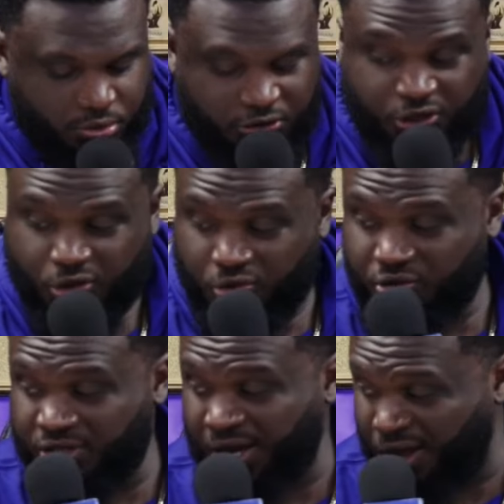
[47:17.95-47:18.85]
Two
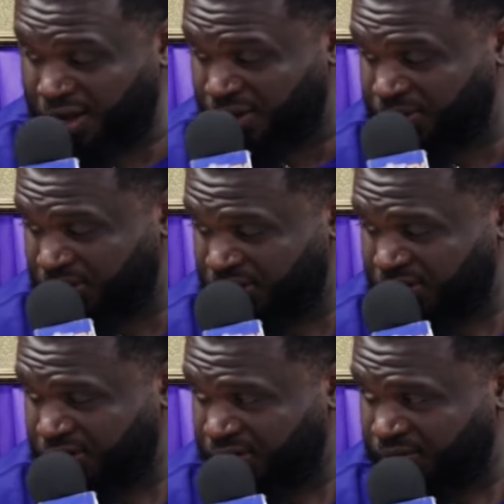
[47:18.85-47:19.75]
jobs.
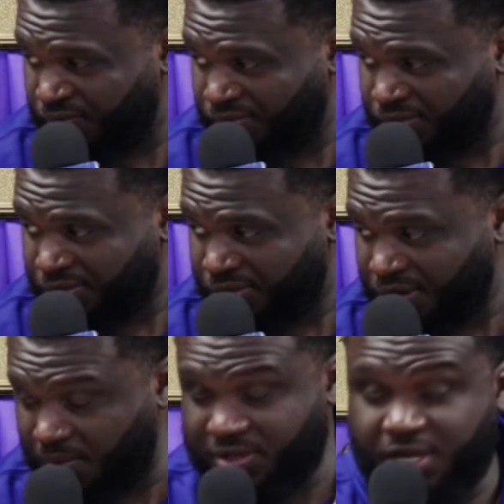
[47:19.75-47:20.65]

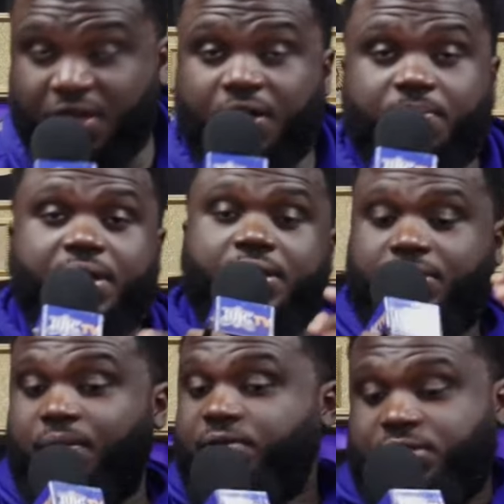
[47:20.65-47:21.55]
I'm gonna tell y'all, man.
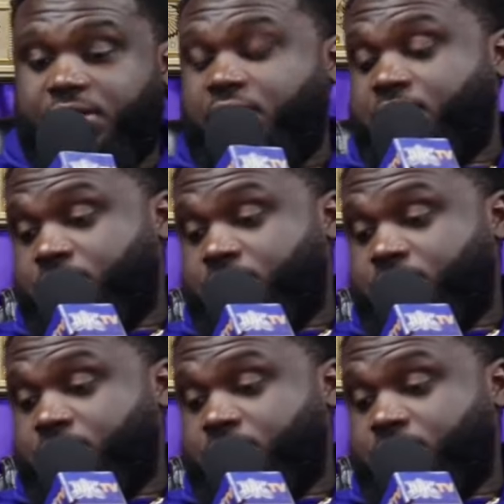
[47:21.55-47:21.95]
I'm gonna tell y'all.